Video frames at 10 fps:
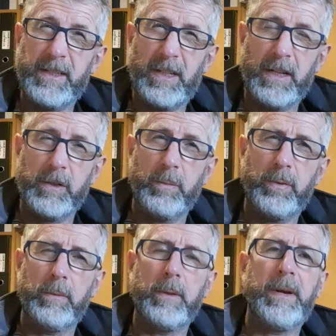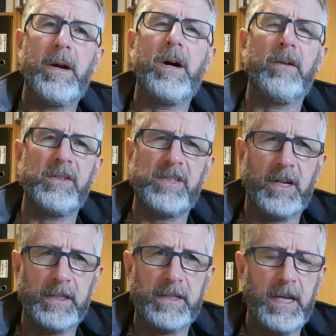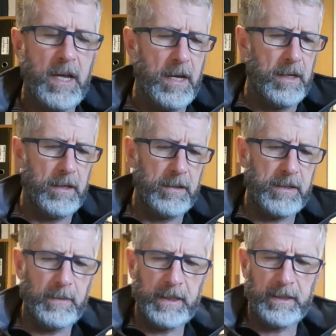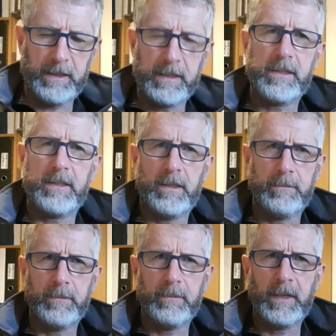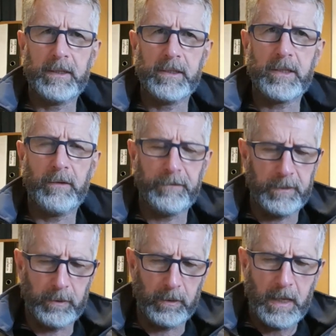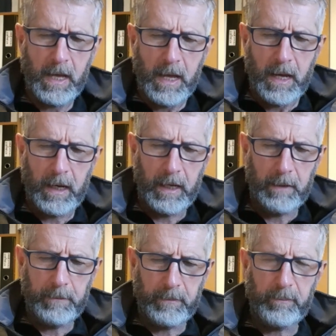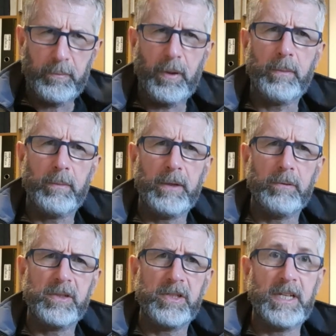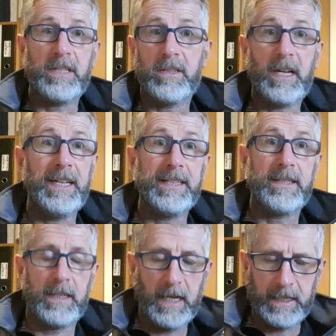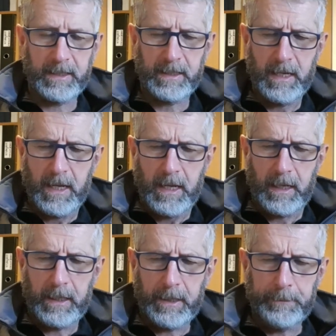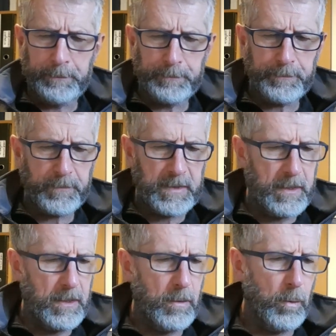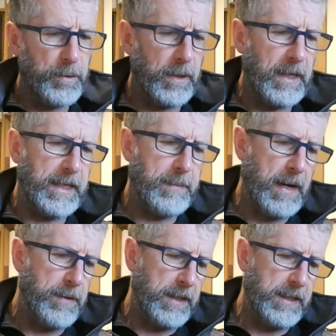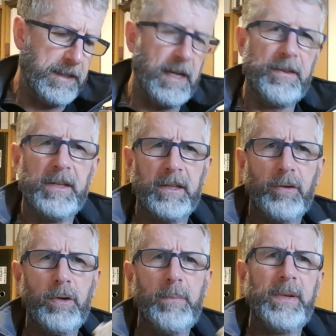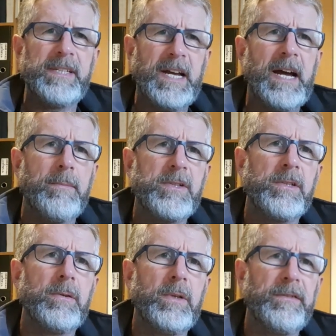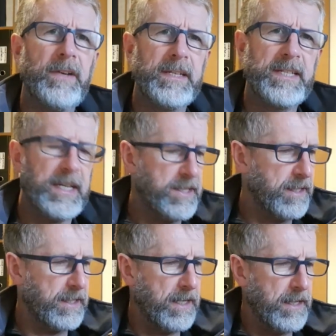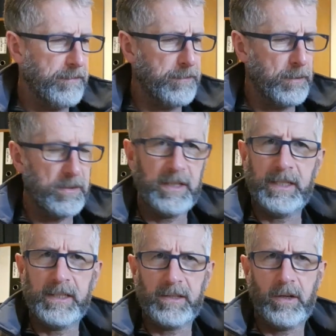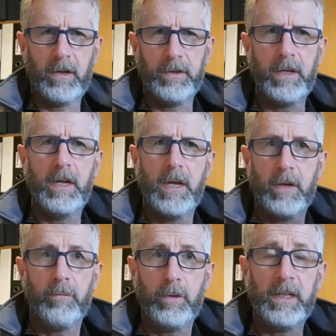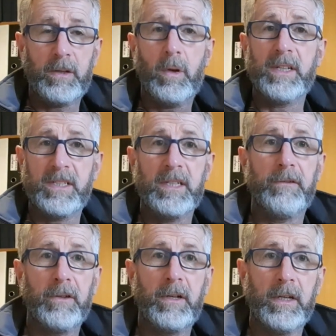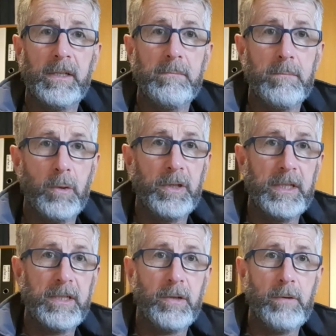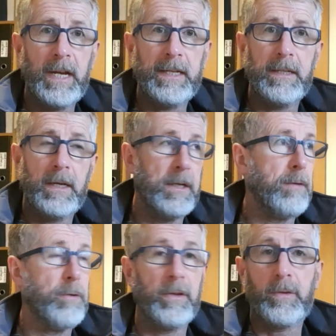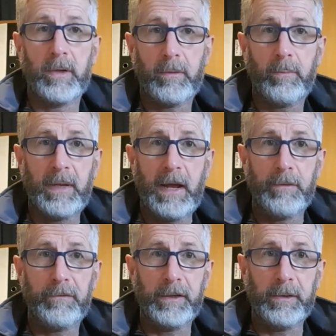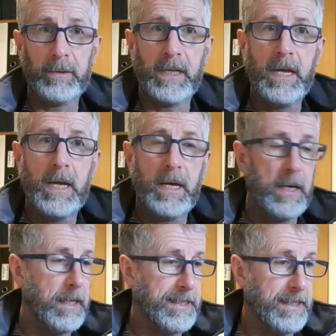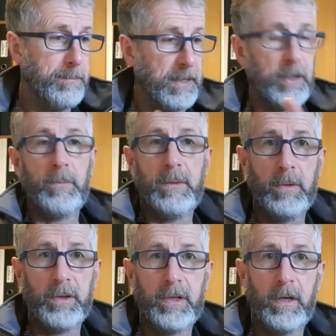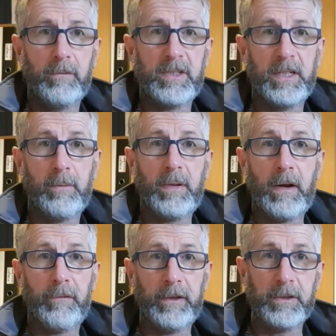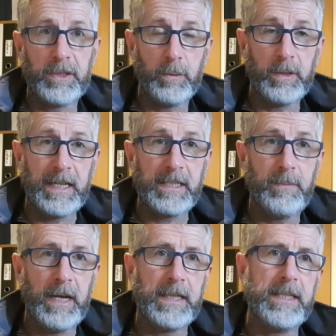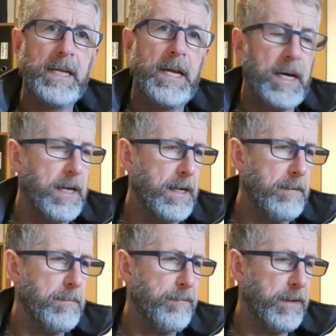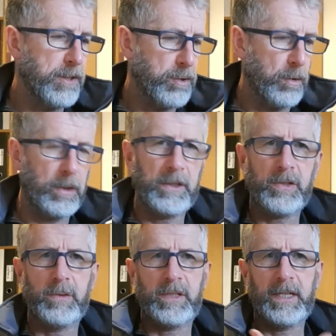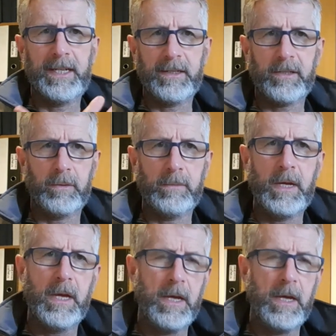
size up probably about half a size to make these comfortable. Probably would suggest that that is the case. What do I like about these? I think the grip is absolutely fantastic. I've used these on really quite significantly muddy terrain, running through a ploughed field. It did pick up the mud, obviously, in a ploughed field, as you would expect, but very shortly, as soon as I hit some